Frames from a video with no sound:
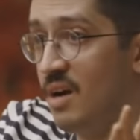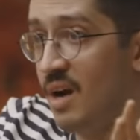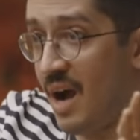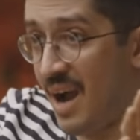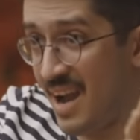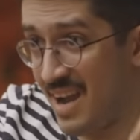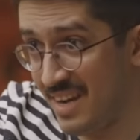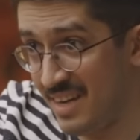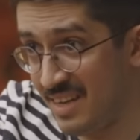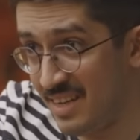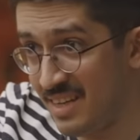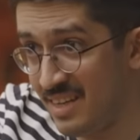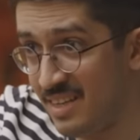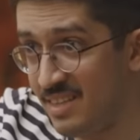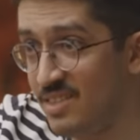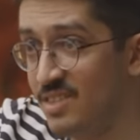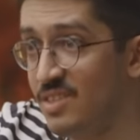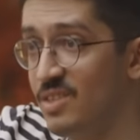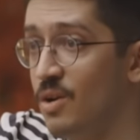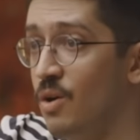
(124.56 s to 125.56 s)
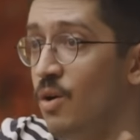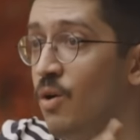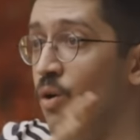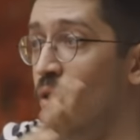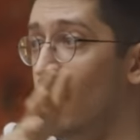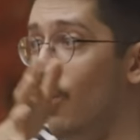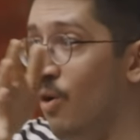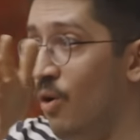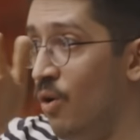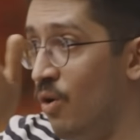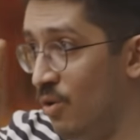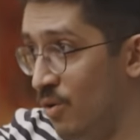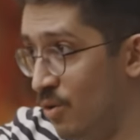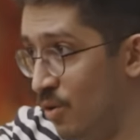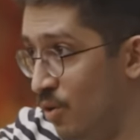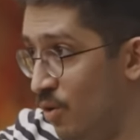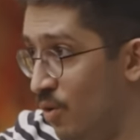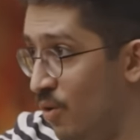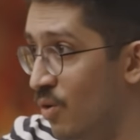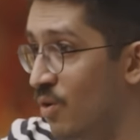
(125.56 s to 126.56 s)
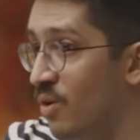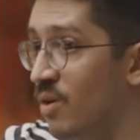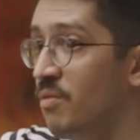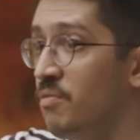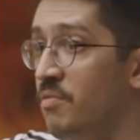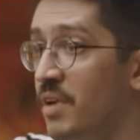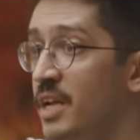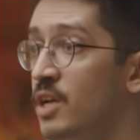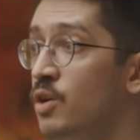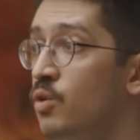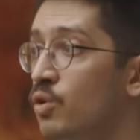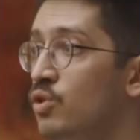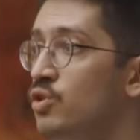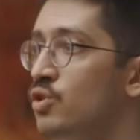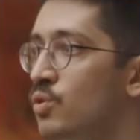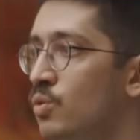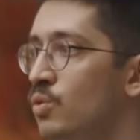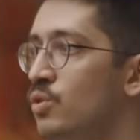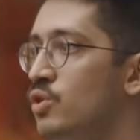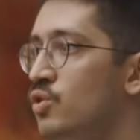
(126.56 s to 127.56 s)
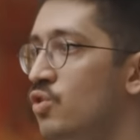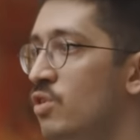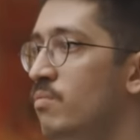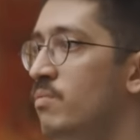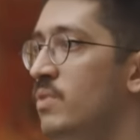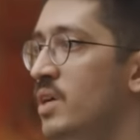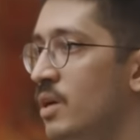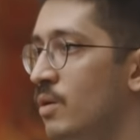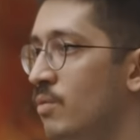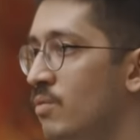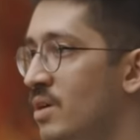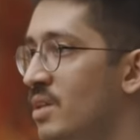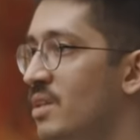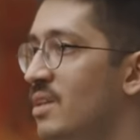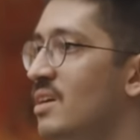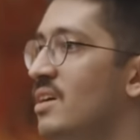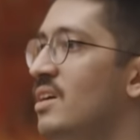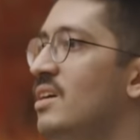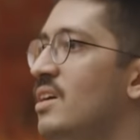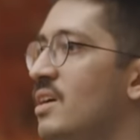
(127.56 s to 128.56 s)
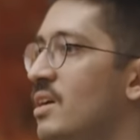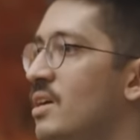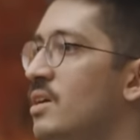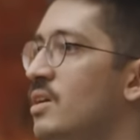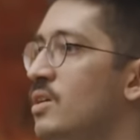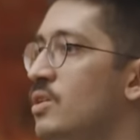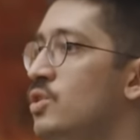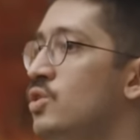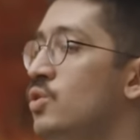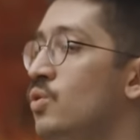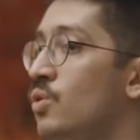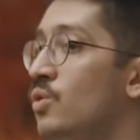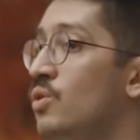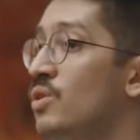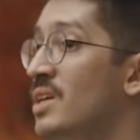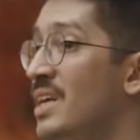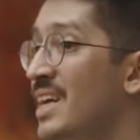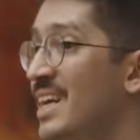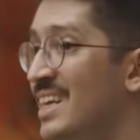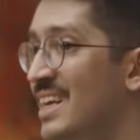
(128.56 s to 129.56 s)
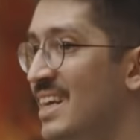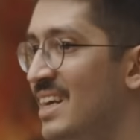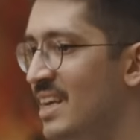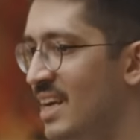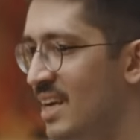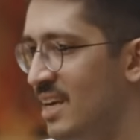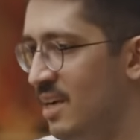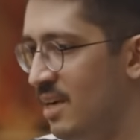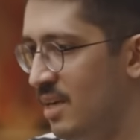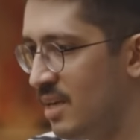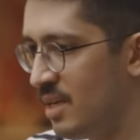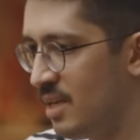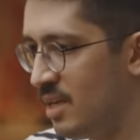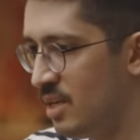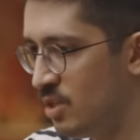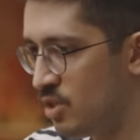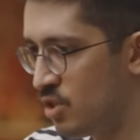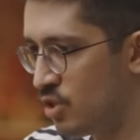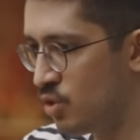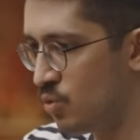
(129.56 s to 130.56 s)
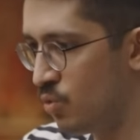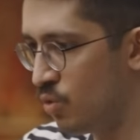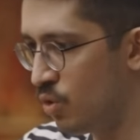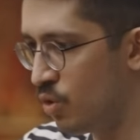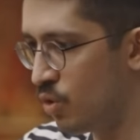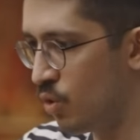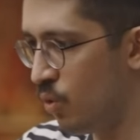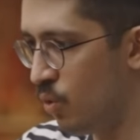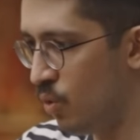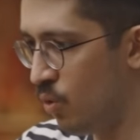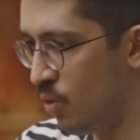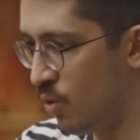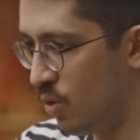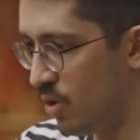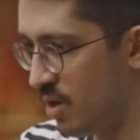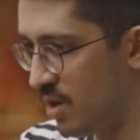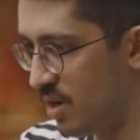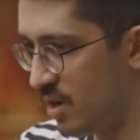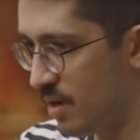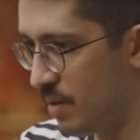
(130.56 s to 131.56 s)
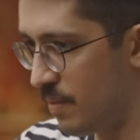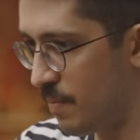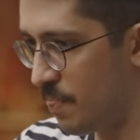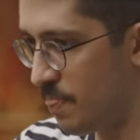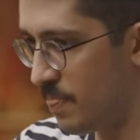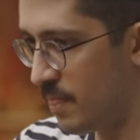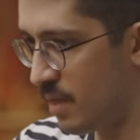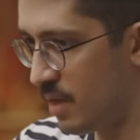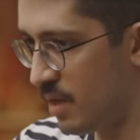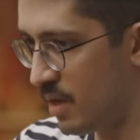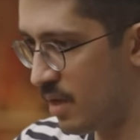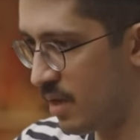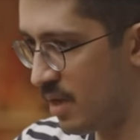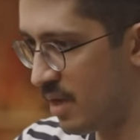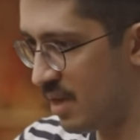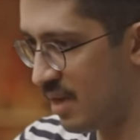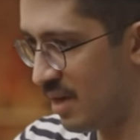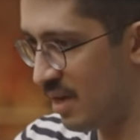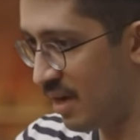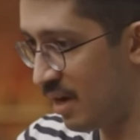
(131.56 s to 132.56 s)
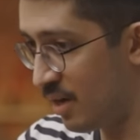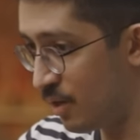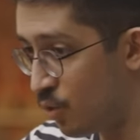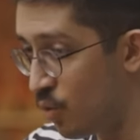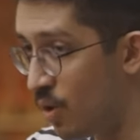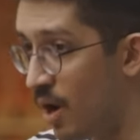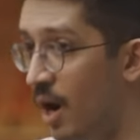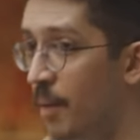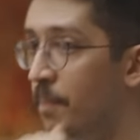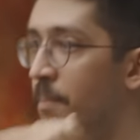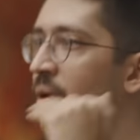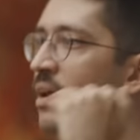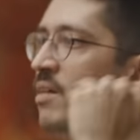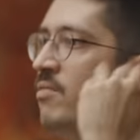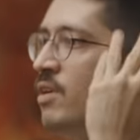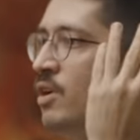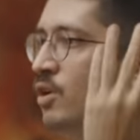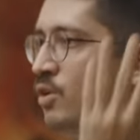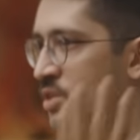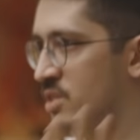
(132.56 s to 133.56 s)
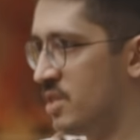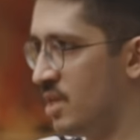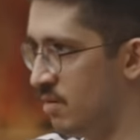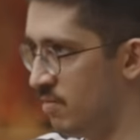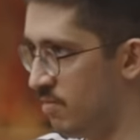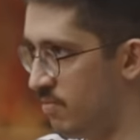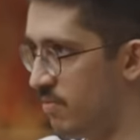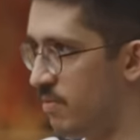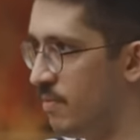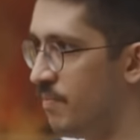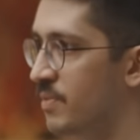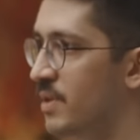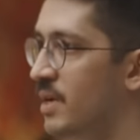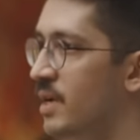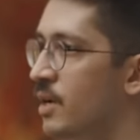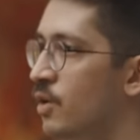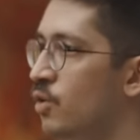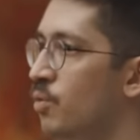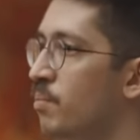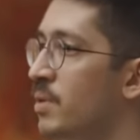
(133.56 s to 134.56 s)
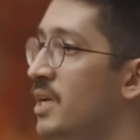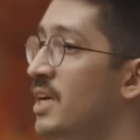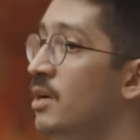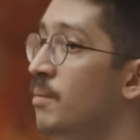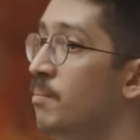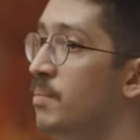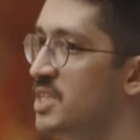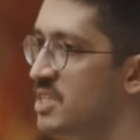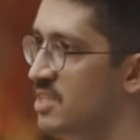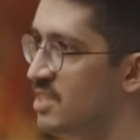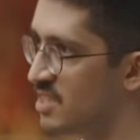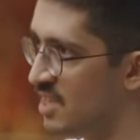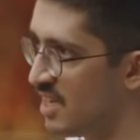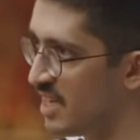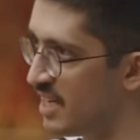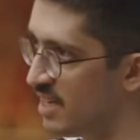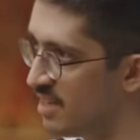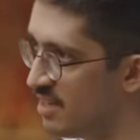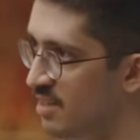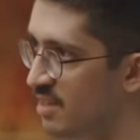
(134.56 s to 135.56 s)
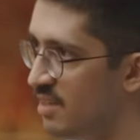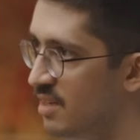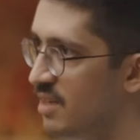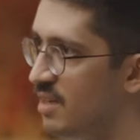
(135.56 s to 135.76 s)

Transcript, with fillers: IITs mm-hmm. or you know very good mm-hmm. schools mm, to then, begin then with. What's the intent? So the intent is to go to up level yourself into being a business leader